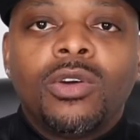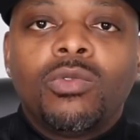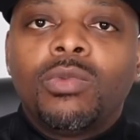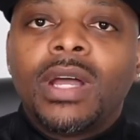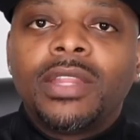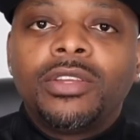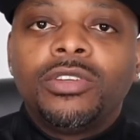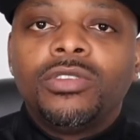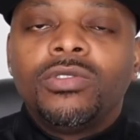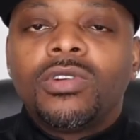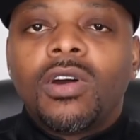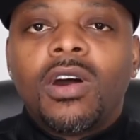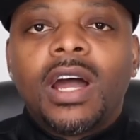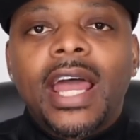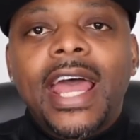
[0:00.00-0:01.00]
Whether you
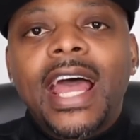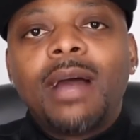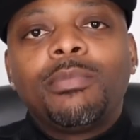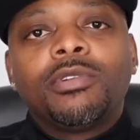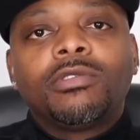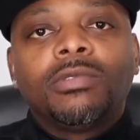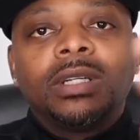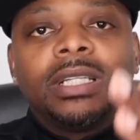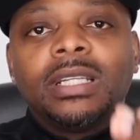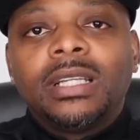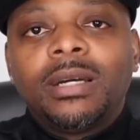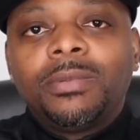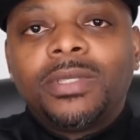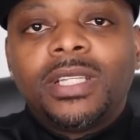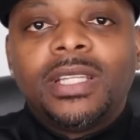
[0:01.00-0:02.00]
caught Apple running
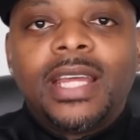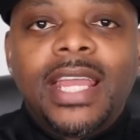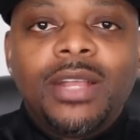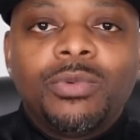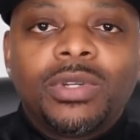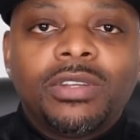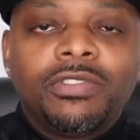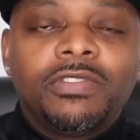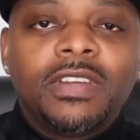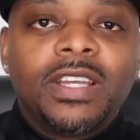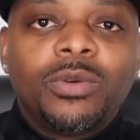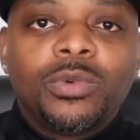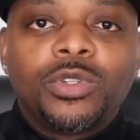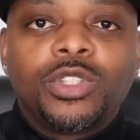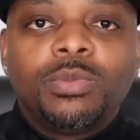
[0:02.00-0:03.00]
up today when the
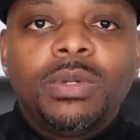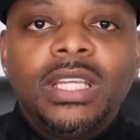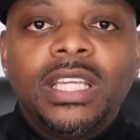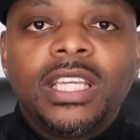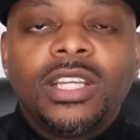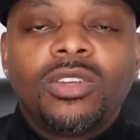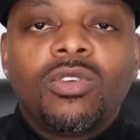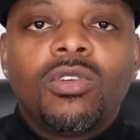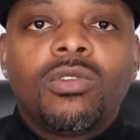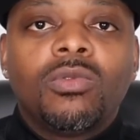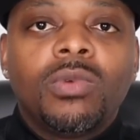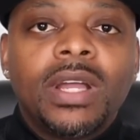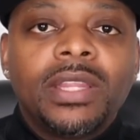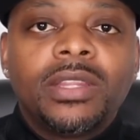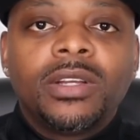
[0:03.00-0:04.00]
Fed was speaking, or
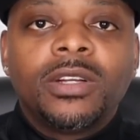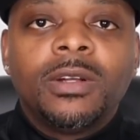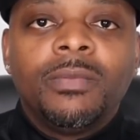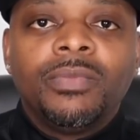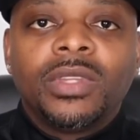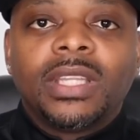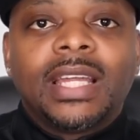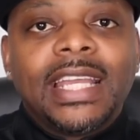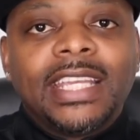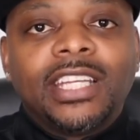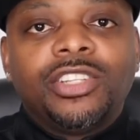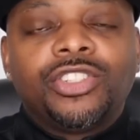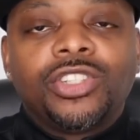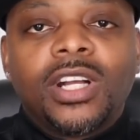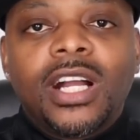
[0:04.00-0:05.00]
whether, like
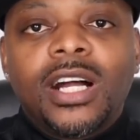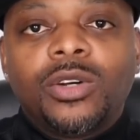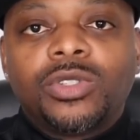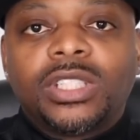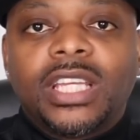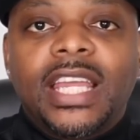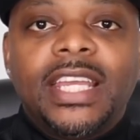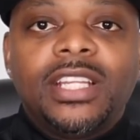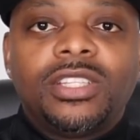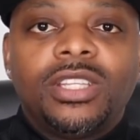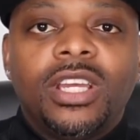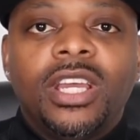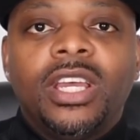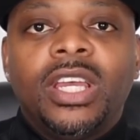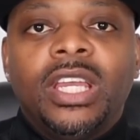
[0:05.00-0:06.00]
in Charles'
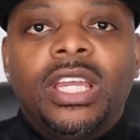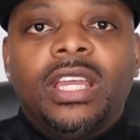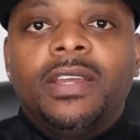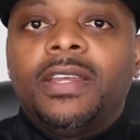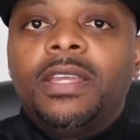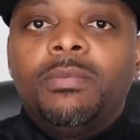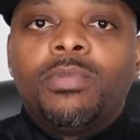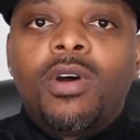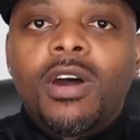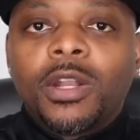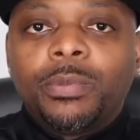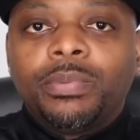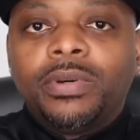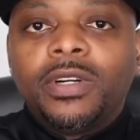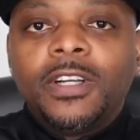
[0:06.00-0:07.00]
case, he bought
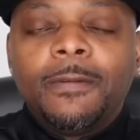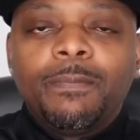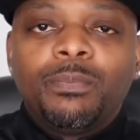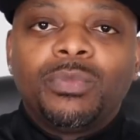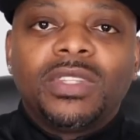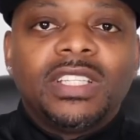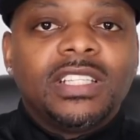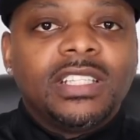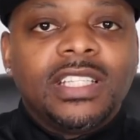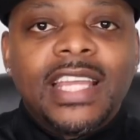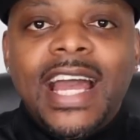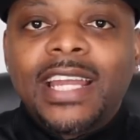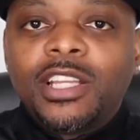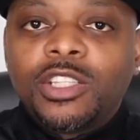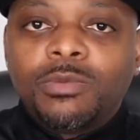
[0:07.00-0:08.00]
a put,
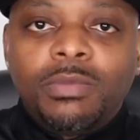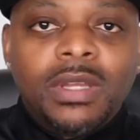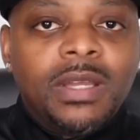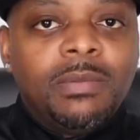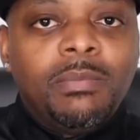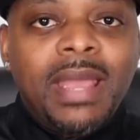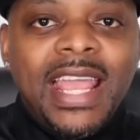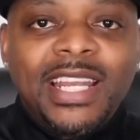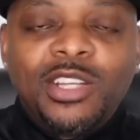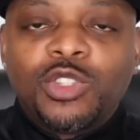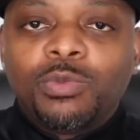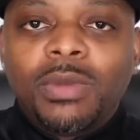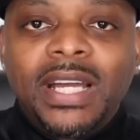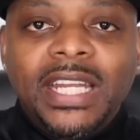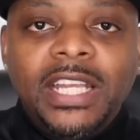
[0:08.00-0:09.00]
got his and made
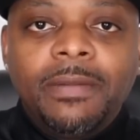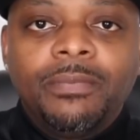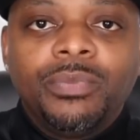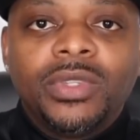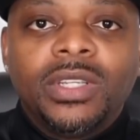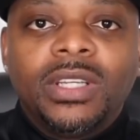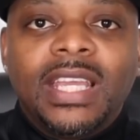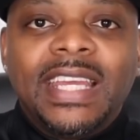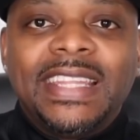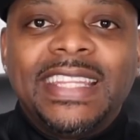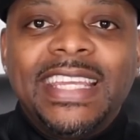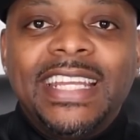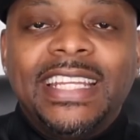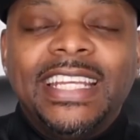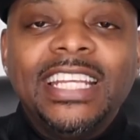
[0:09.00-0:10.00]
his money, and
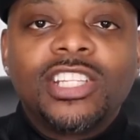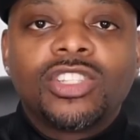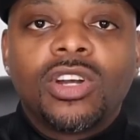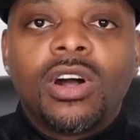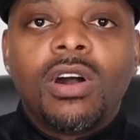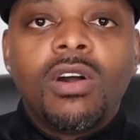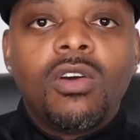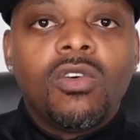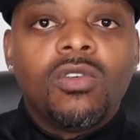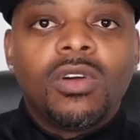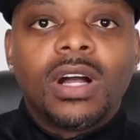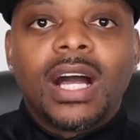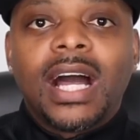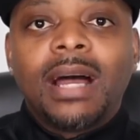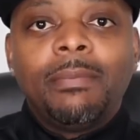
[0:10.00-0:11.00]
then he saw, oh,
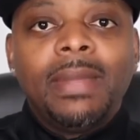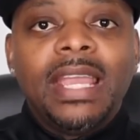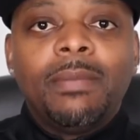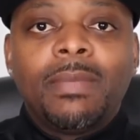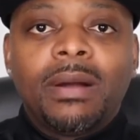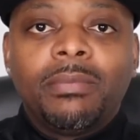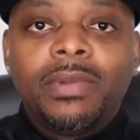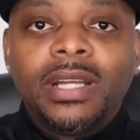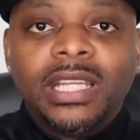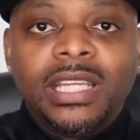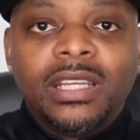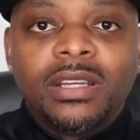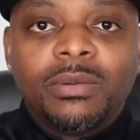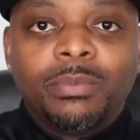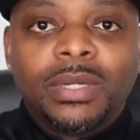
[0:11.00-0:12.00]
I made my
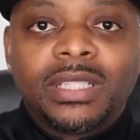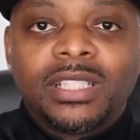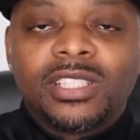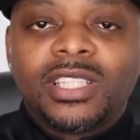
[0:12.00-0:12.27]
money, but the